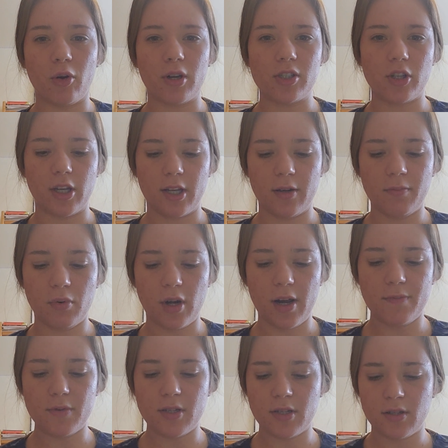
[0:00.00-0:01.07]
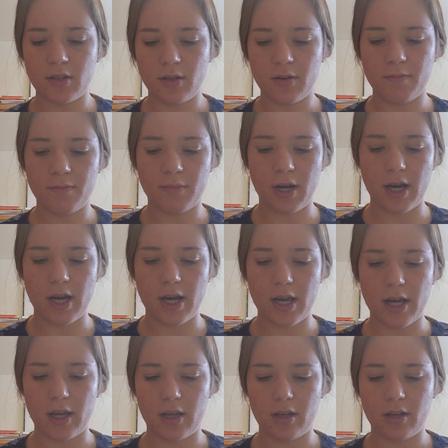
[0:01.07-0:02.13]
going to get him prepped
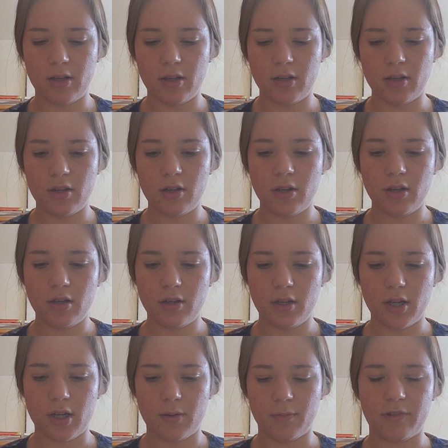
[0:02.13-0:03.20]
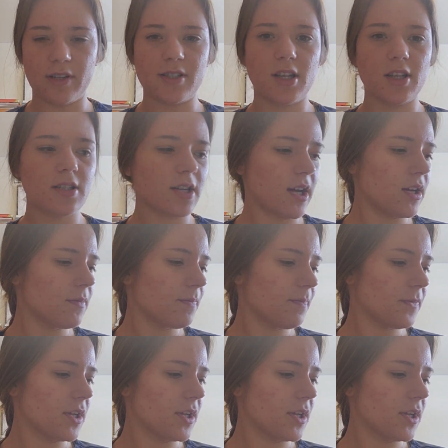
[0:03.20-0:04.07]
by cleansing the site.